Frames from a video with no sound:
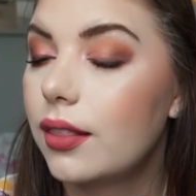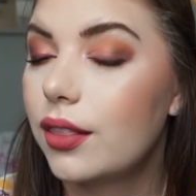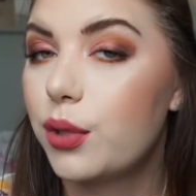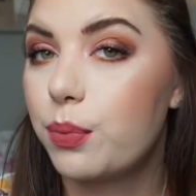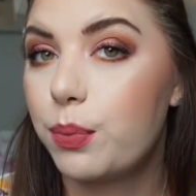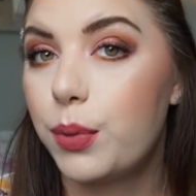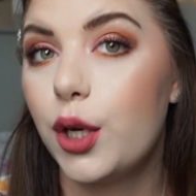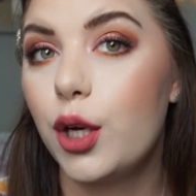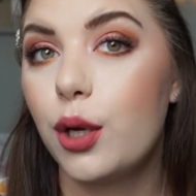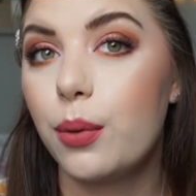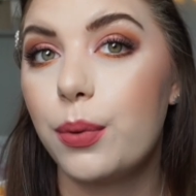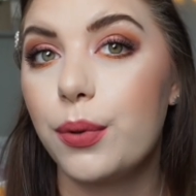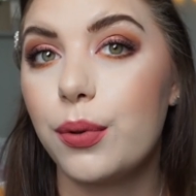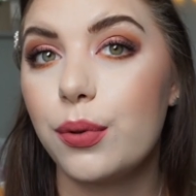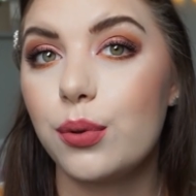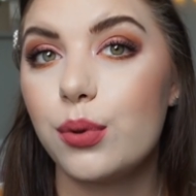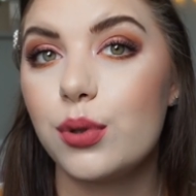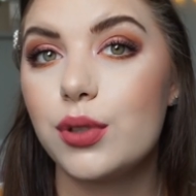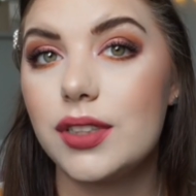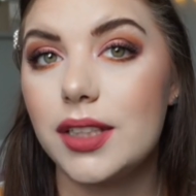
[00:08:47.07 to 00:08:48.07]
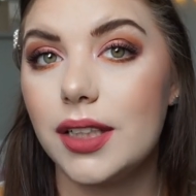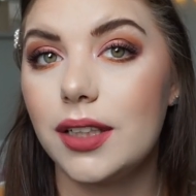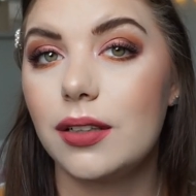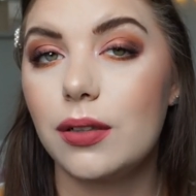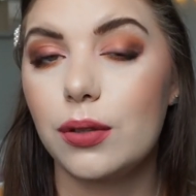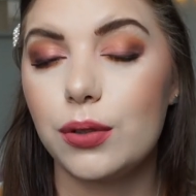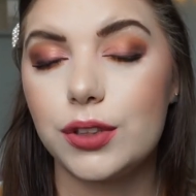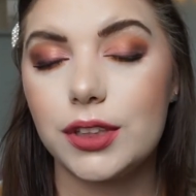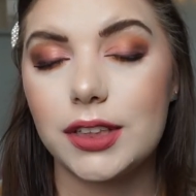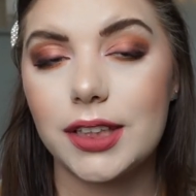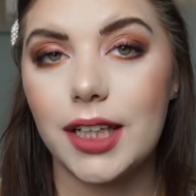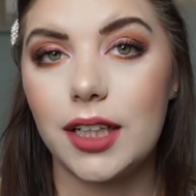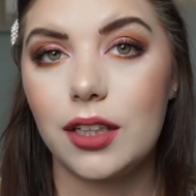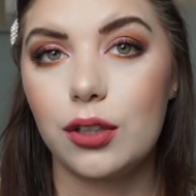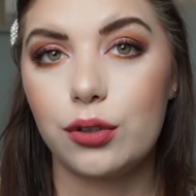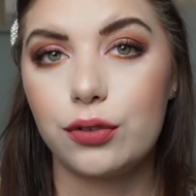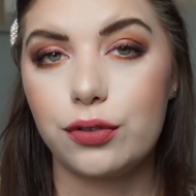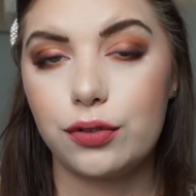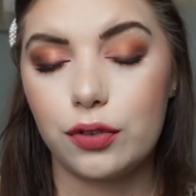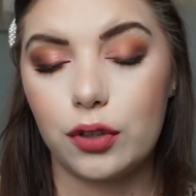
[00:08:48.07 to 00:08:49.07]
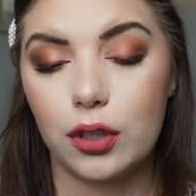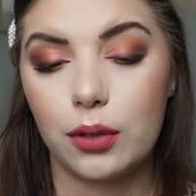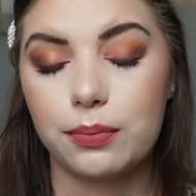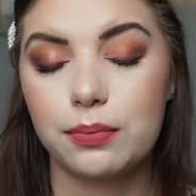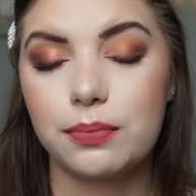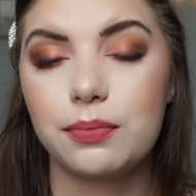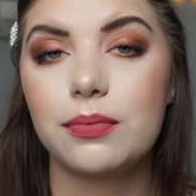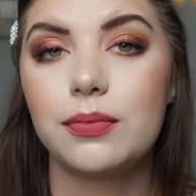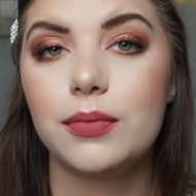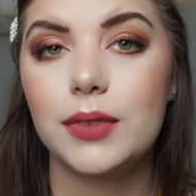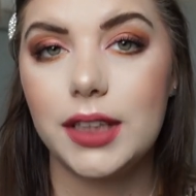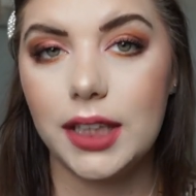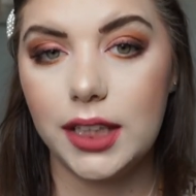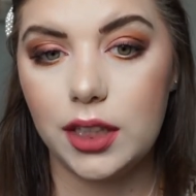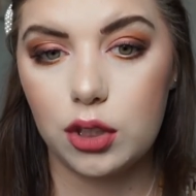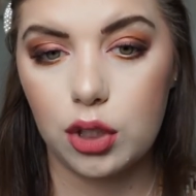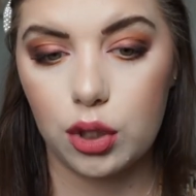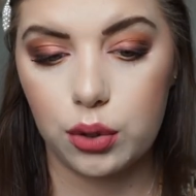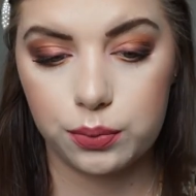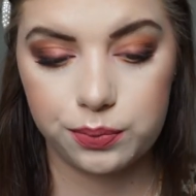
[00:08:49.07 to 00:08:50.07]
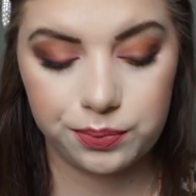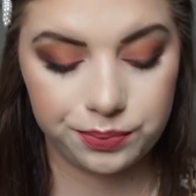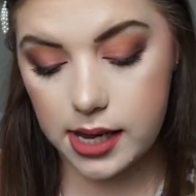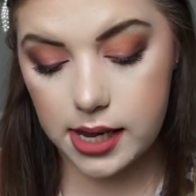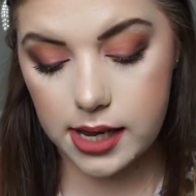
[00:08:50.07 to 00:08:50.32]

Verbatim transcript: the purple single shadow from Kiko.